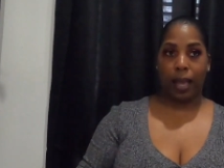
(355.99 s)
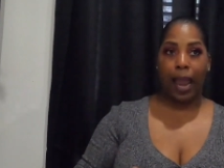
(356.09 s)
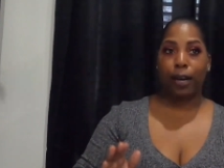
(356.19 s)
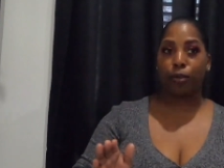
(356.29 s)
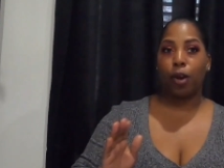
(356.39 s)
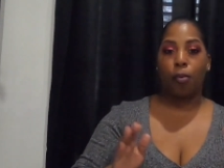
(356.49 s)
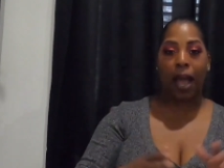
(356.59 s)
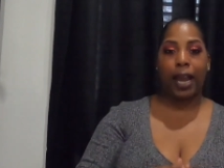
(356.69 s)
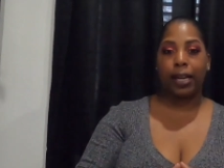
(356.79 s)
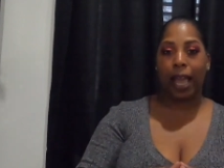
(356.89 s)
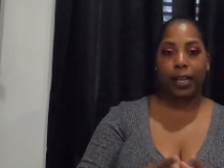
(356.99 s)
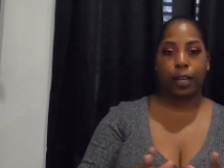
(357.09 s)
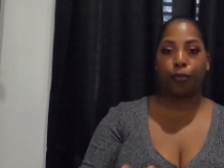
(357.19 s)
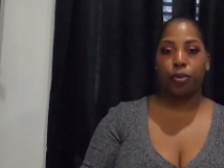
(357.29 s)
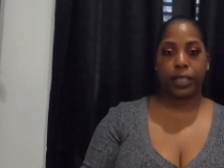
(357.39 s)
I don't know why I
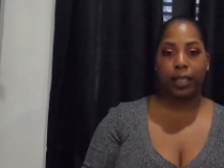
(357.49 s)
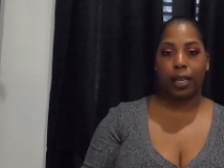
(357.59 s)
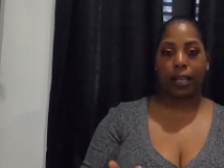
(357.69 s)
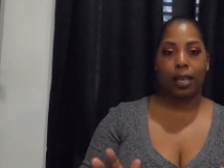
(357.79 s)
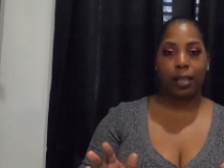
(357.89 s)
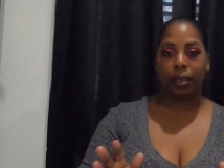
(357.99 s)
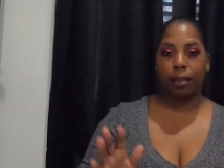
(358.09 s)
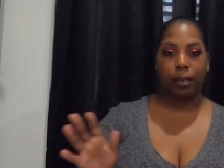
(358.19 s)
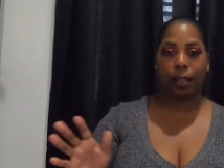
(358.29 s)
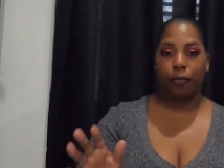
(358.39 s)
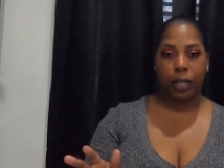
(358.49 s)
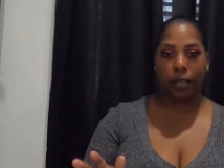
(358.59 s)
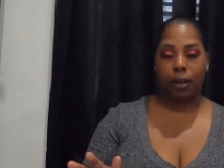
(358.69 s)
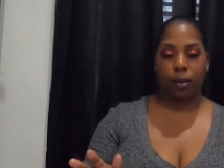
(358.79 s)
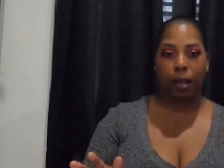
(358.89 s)
didn't voice that in the
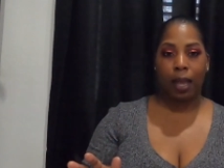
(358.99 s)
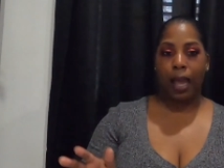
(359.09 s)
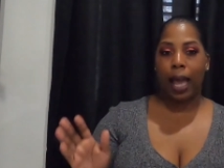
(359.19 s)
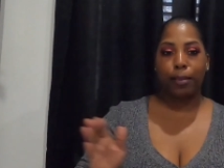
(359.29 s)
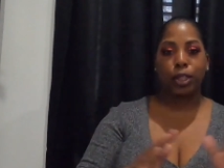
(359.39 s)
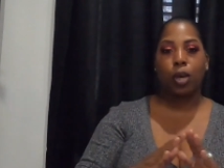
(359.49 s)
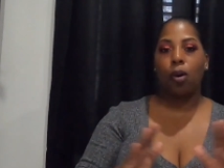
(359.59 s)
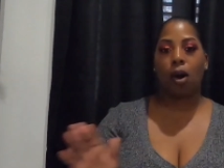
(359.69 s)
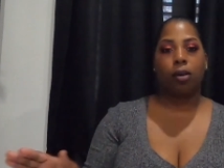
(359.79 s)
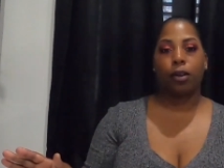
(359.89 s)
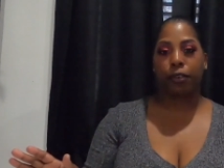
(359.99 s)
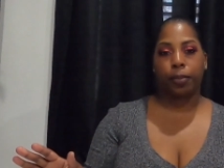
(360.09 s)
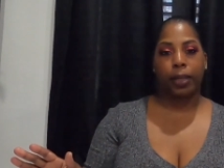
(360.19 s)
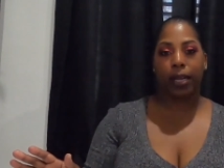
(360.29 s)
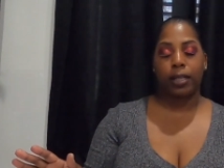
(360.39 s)
video. I'm so all over the
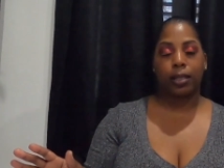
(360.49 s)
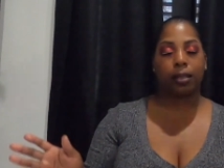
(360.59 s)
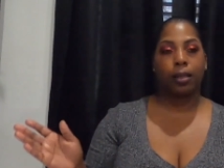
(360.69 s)
place.